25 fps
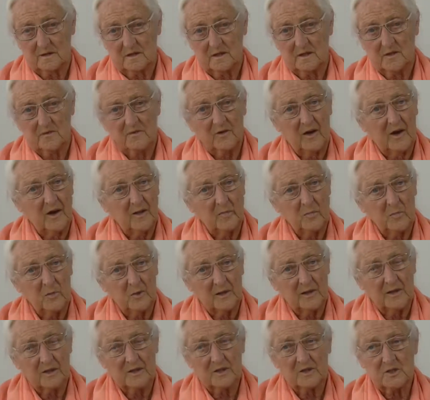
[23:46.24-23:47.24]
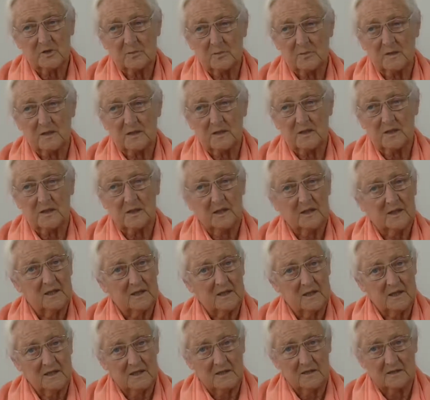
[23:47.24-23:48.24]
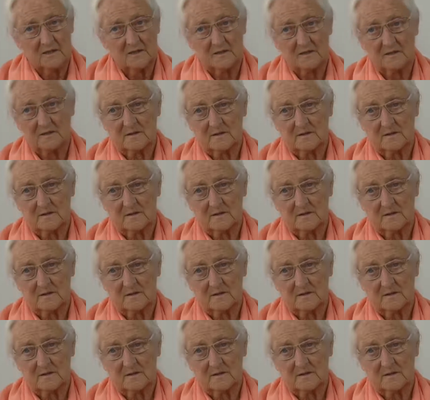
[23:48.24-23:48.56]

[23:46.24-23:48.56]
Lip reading: If I'm willing to be a healer,